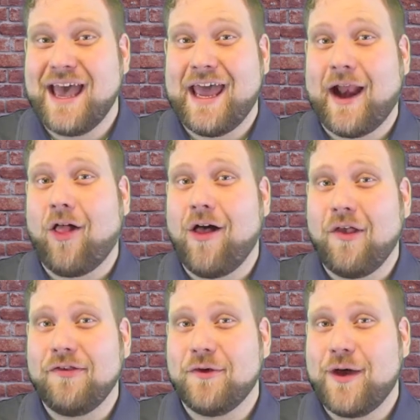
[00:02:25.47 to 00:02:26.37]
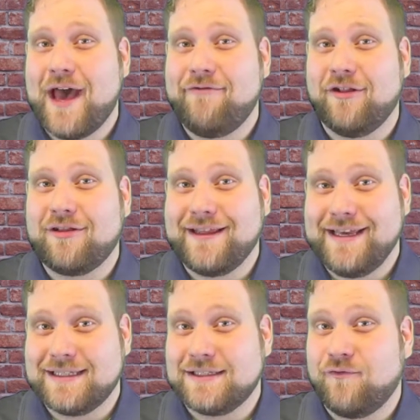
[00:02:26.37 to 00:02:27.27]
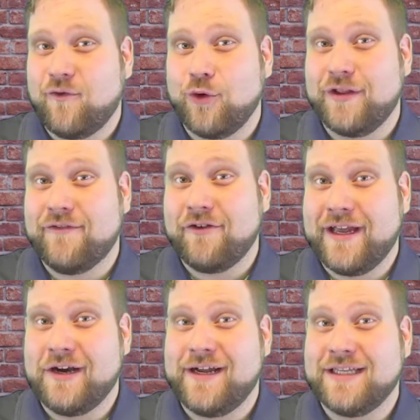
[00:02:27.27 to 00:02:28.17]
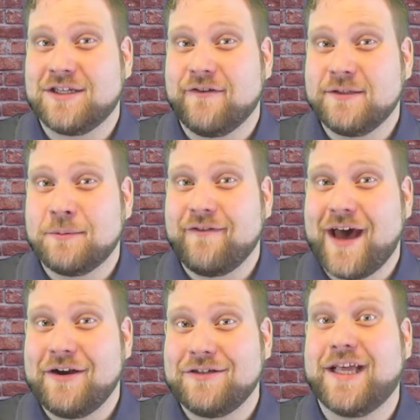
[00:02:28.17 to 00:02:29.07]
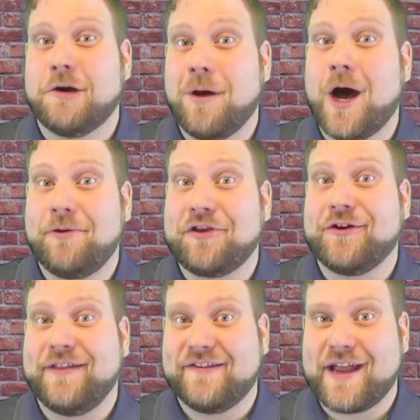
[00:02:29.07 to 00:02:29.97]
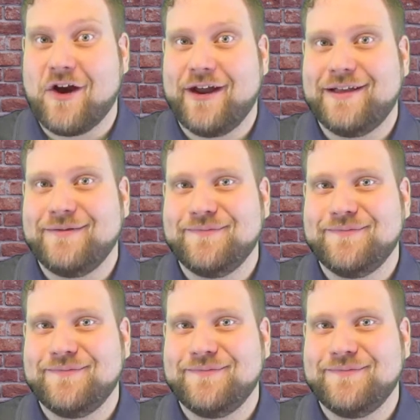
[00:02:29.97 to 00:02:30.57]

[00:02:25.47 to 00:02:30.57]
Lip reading: and I'll also have the list for different internet service providers that are popular in this area.